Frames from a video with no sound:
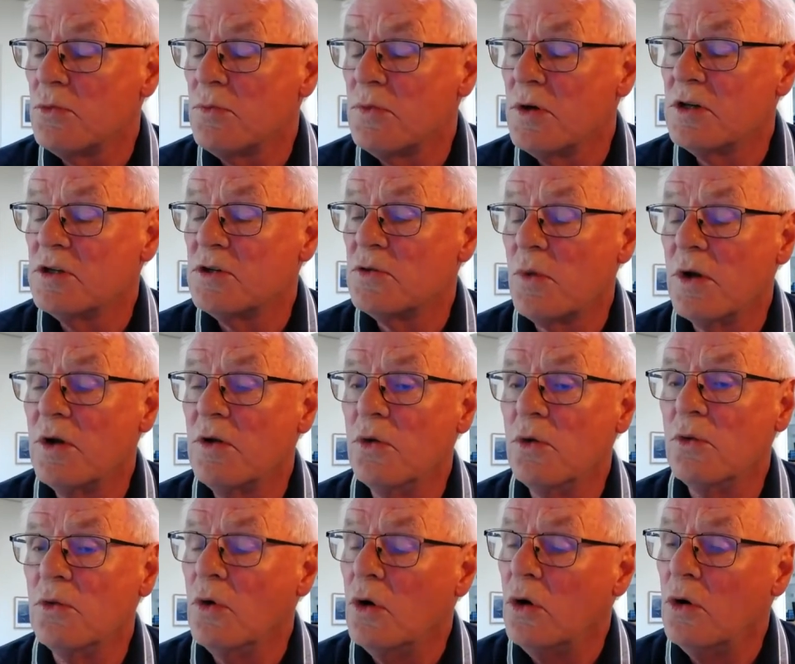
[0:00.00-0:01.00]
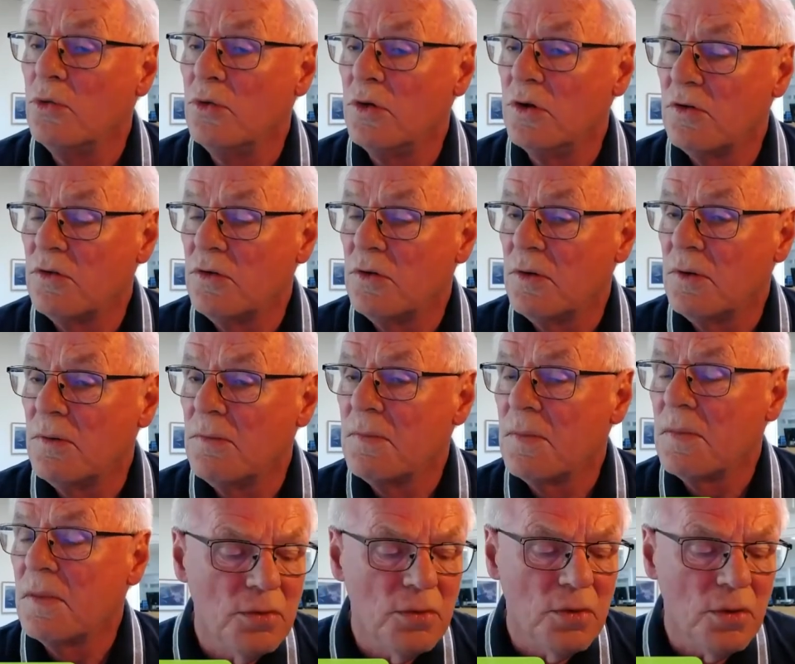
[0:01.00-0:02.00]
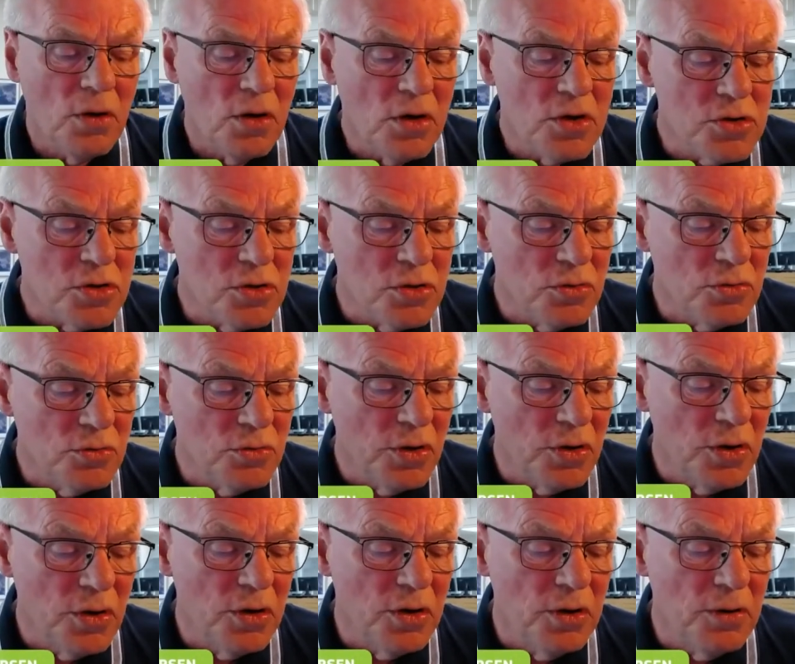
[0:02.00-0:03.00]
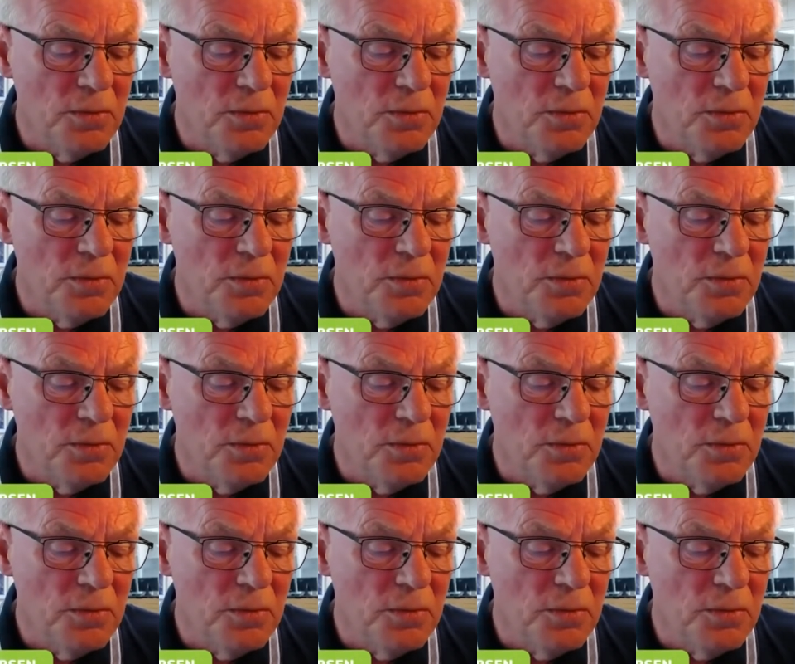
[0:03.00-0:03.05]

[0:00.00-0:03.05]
turbines when you own it. Also,